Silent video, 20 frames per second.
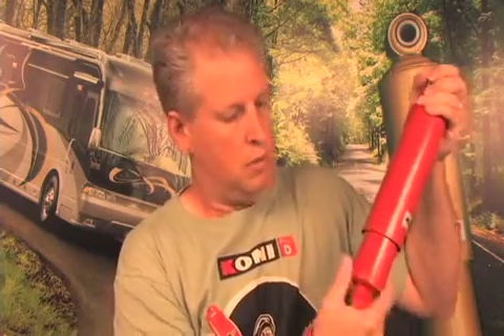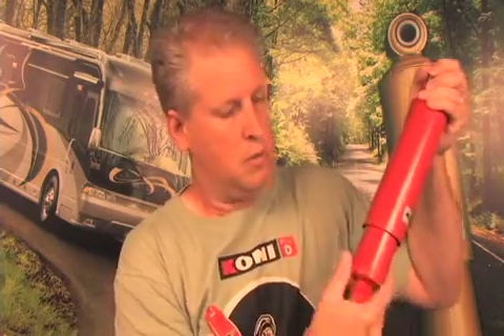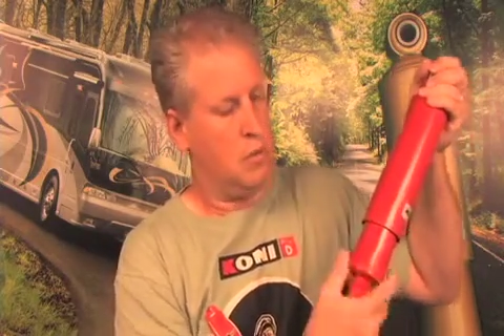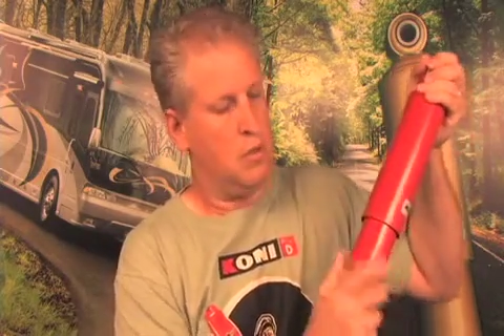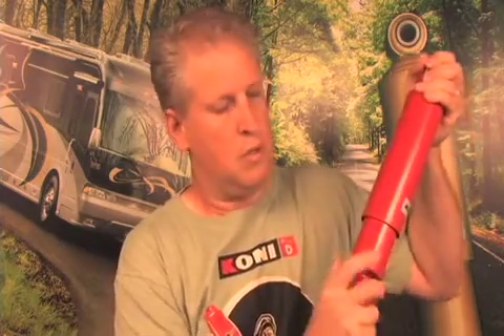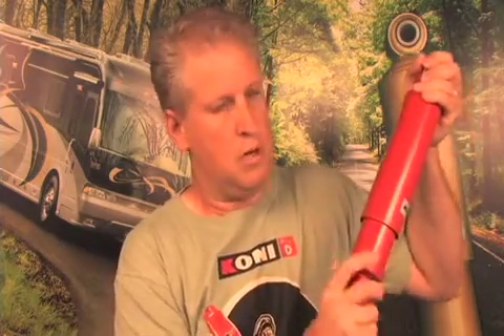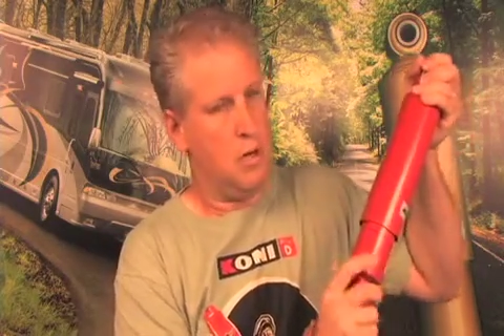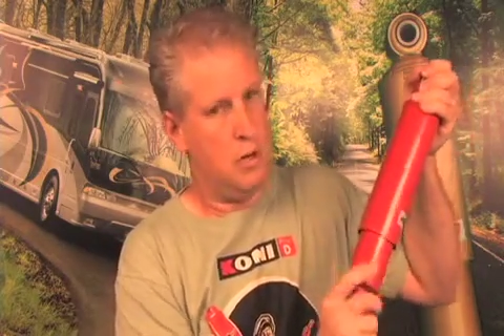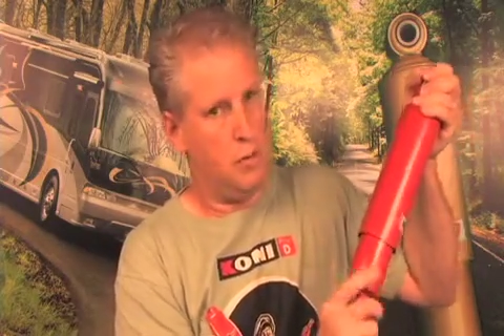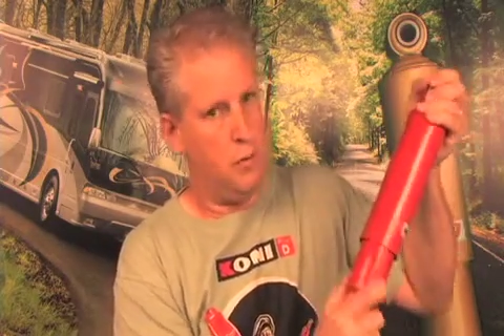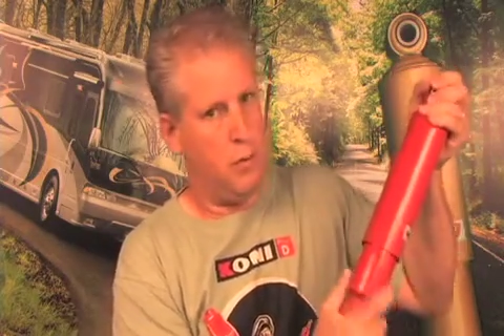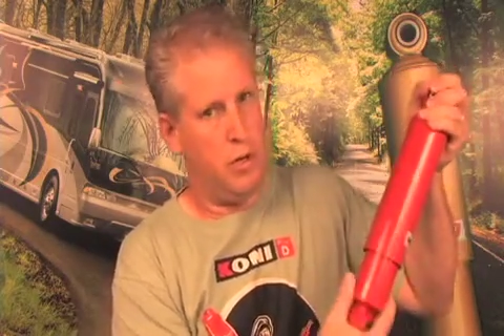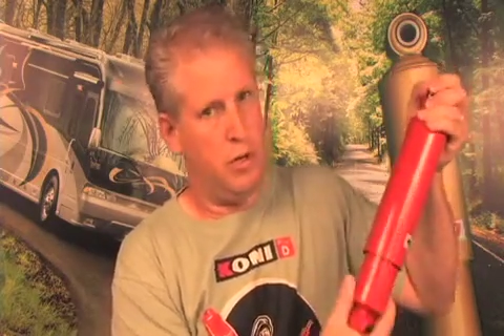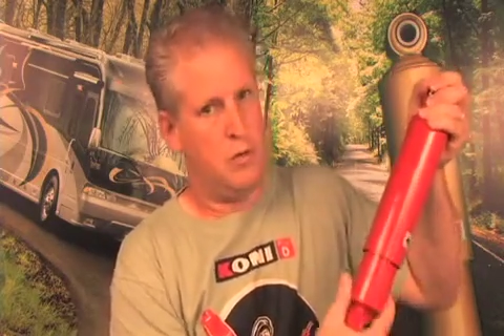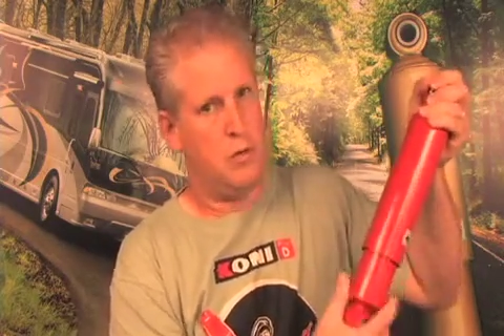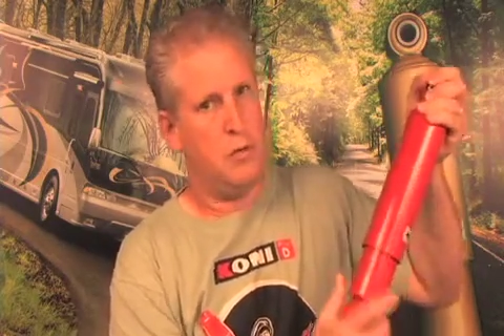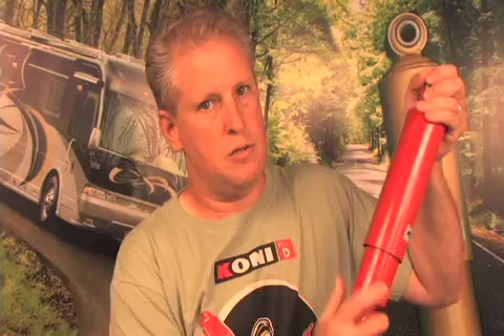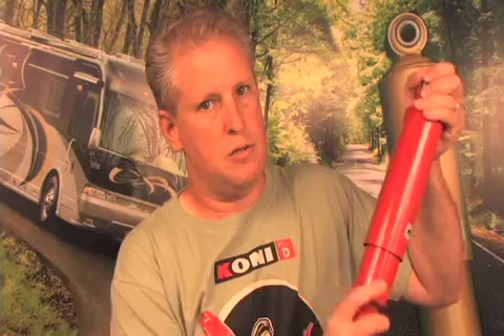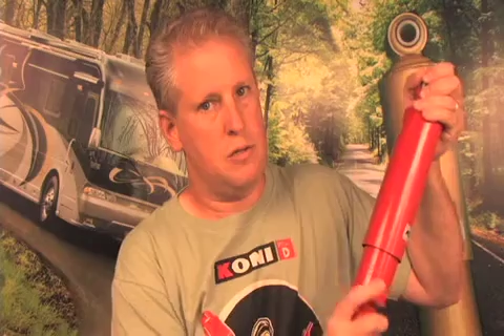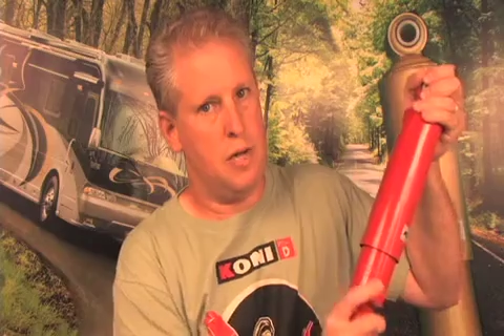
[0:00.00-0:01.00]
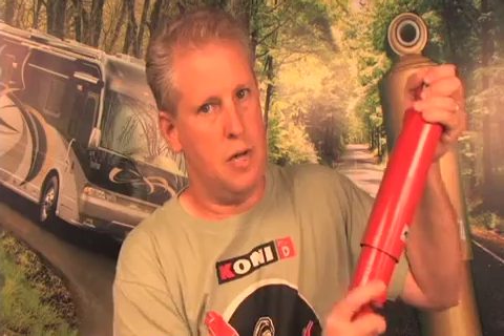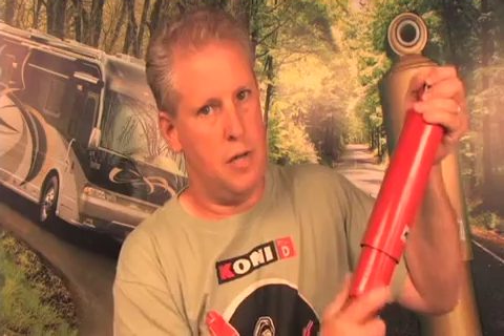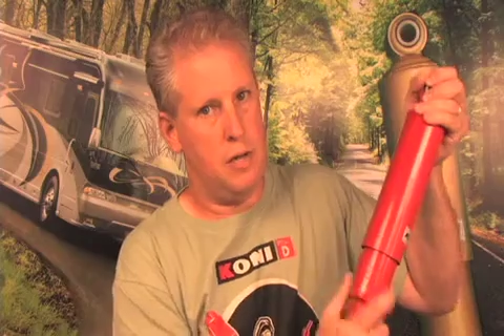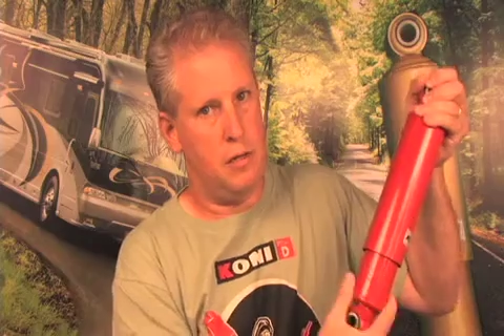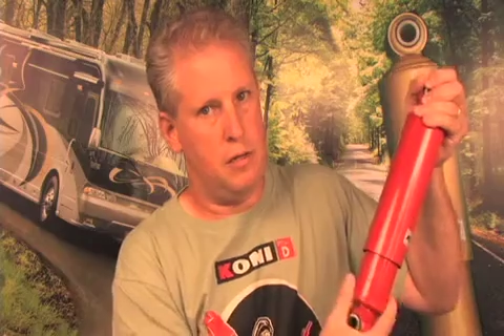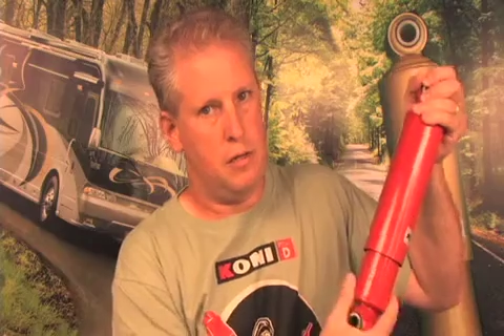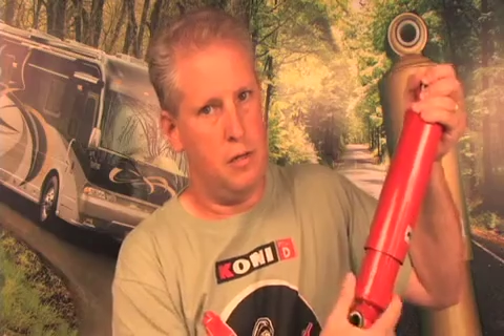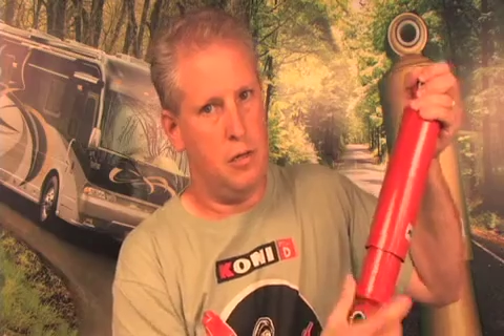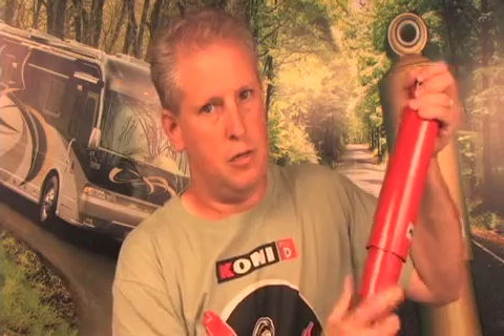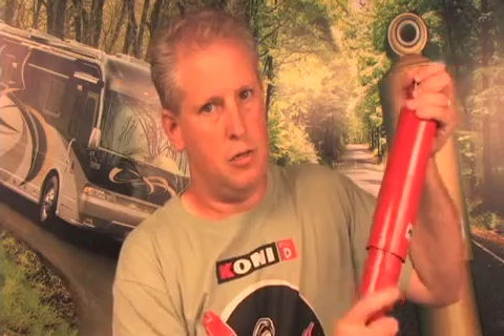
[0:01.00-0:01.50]
clockwise to tighten
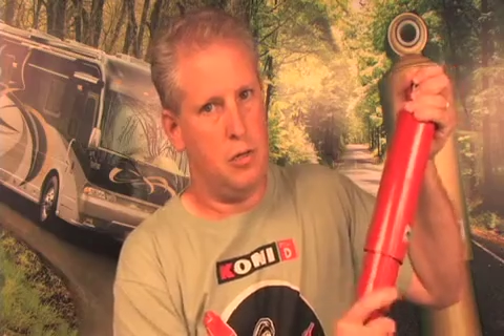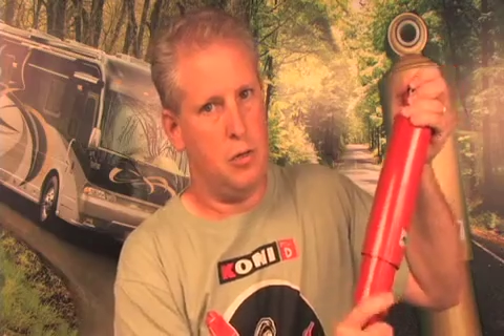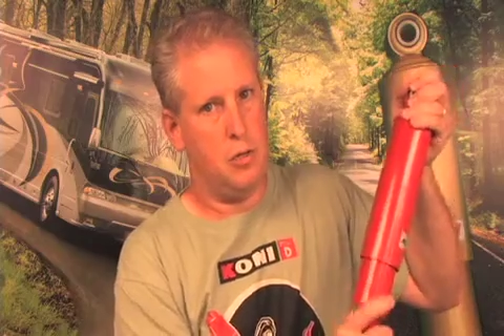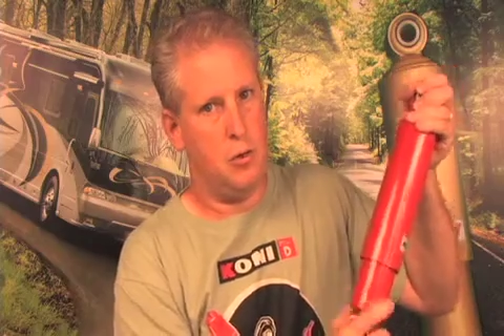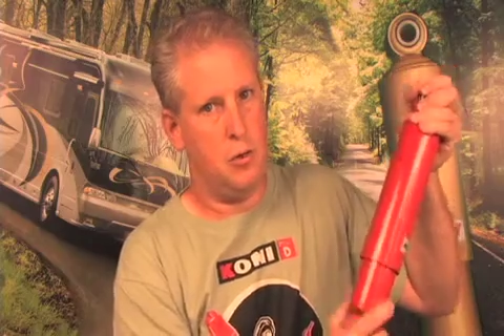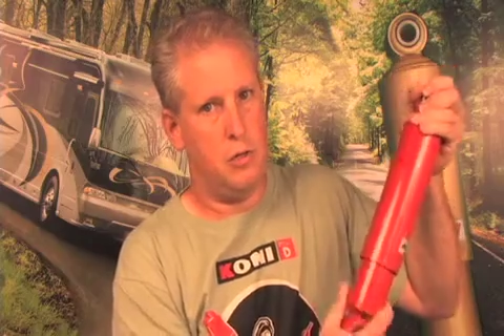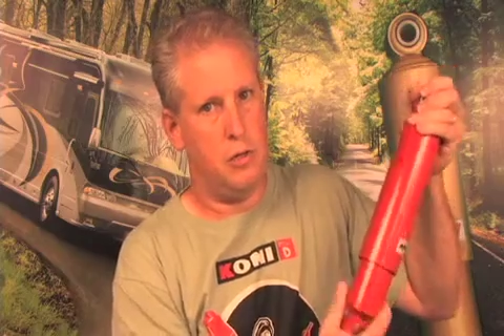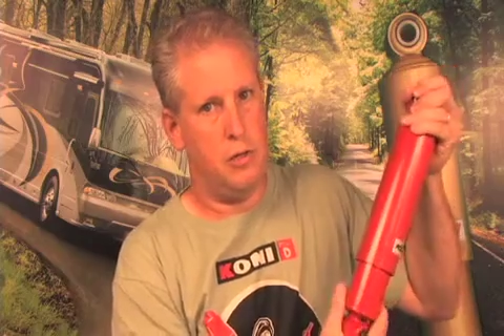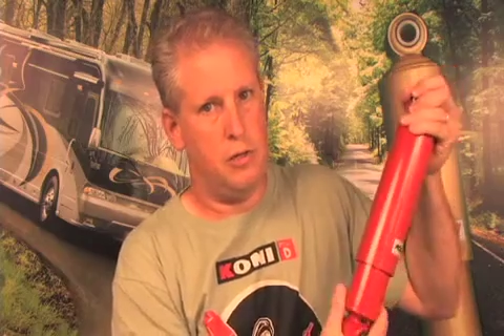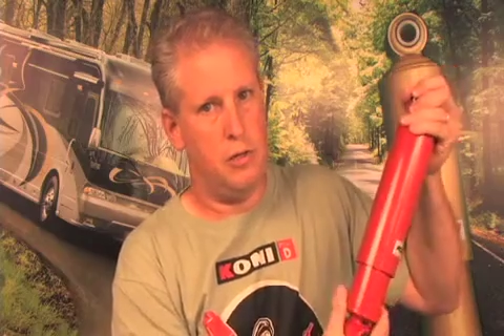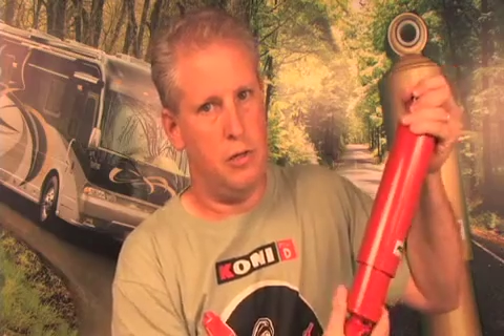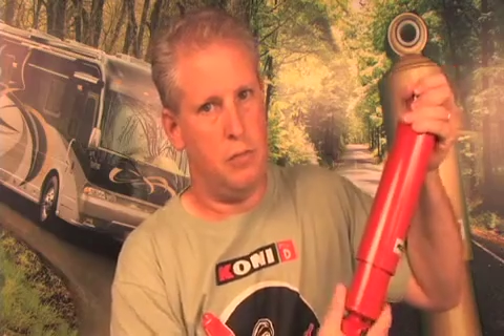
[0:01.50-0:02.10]
it as you're holding it